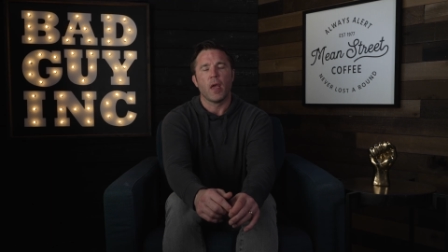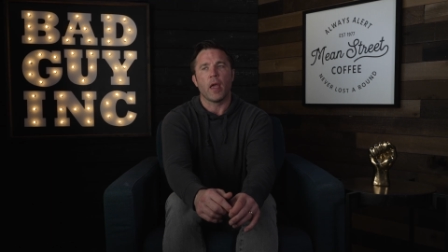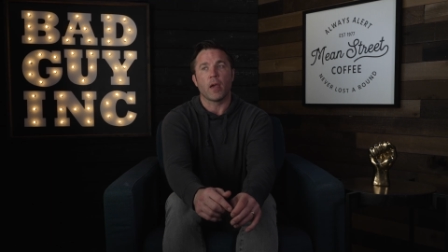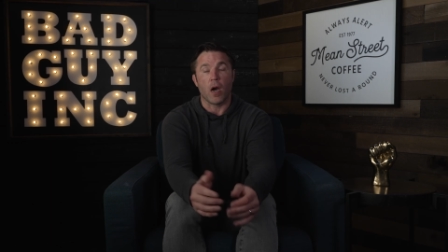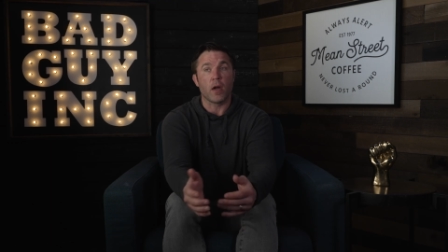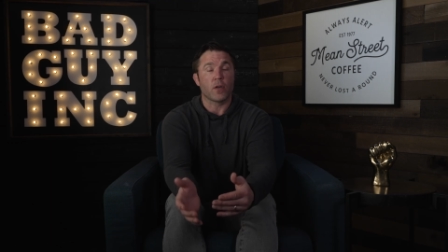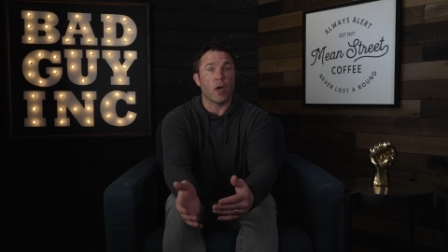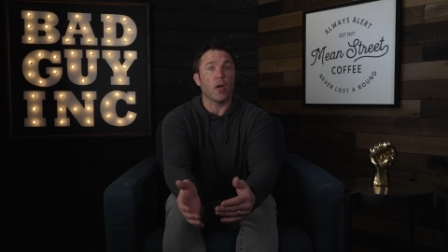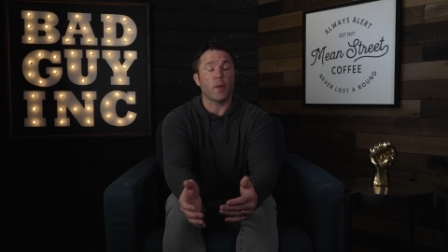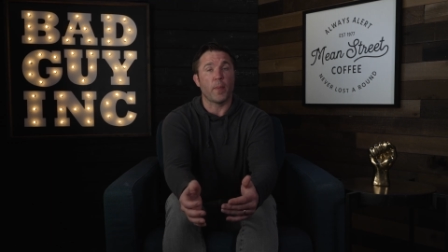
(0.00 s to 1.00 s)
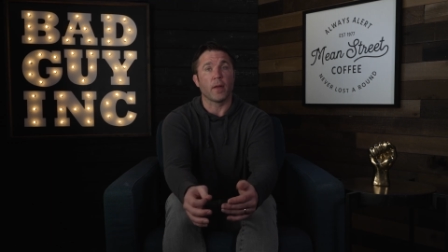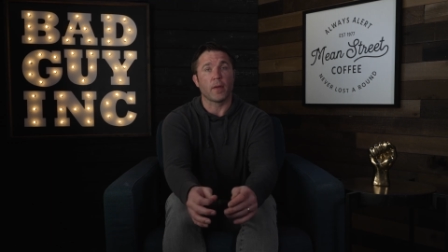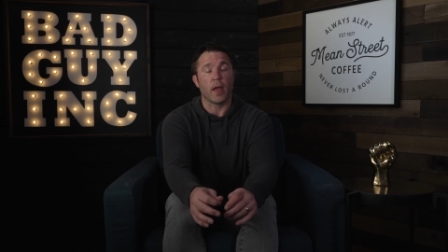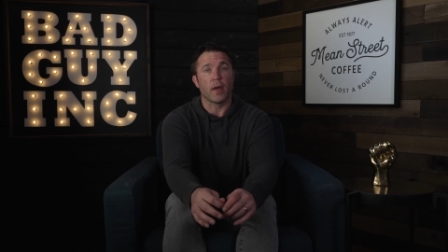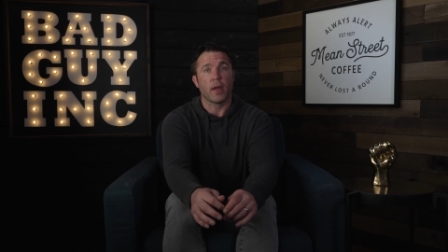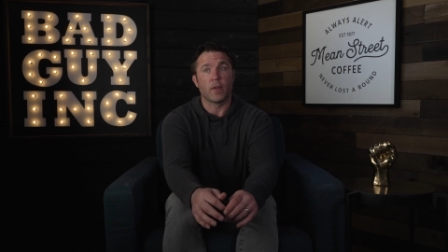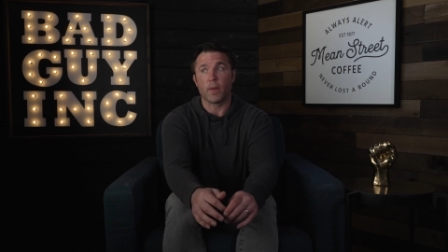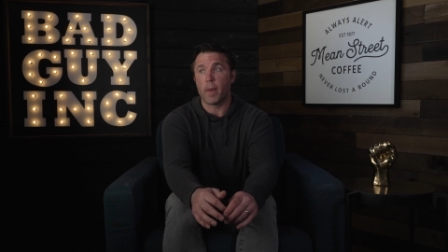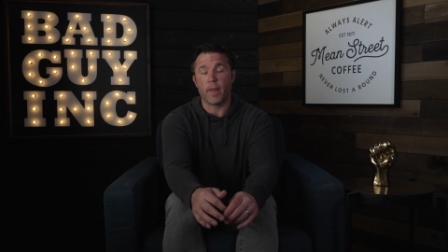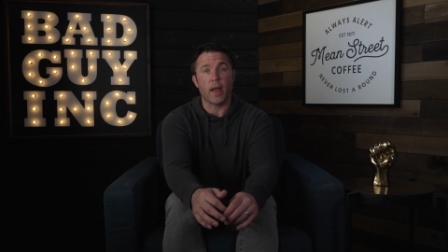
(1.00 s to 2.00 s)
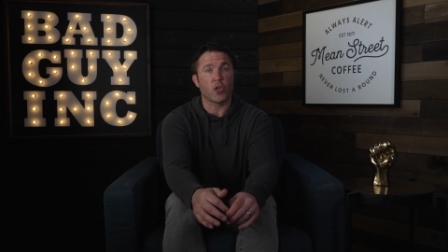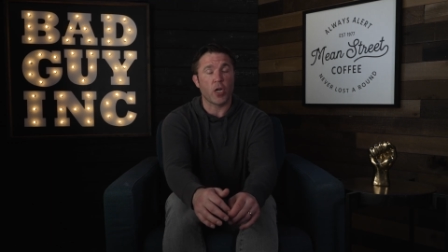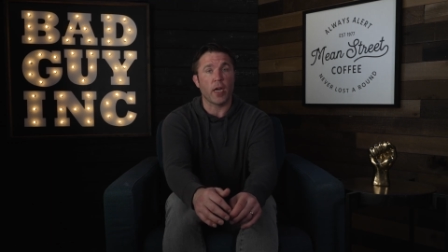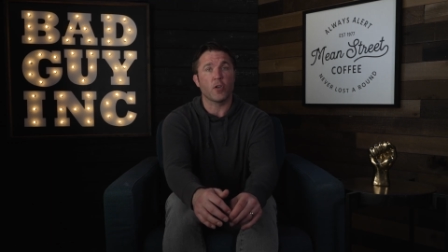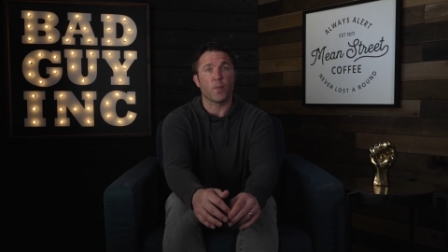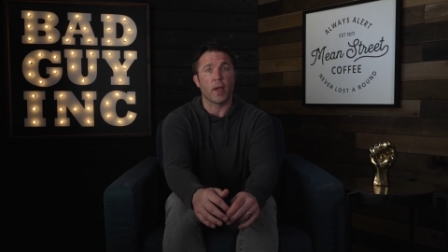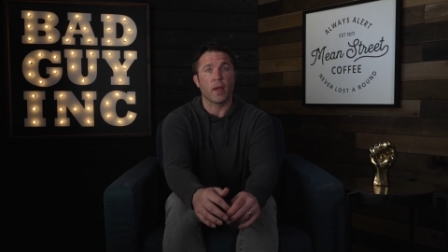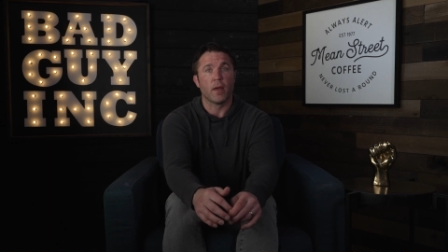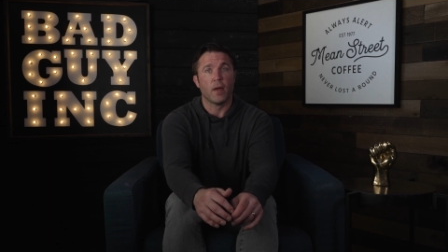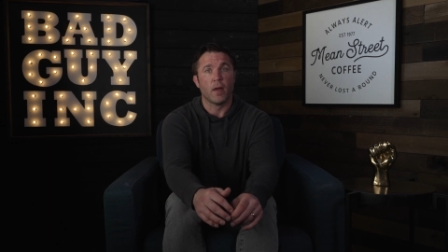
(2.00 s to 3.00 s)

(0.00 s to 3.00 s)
And Conor talked about that. He said, man, that changed me.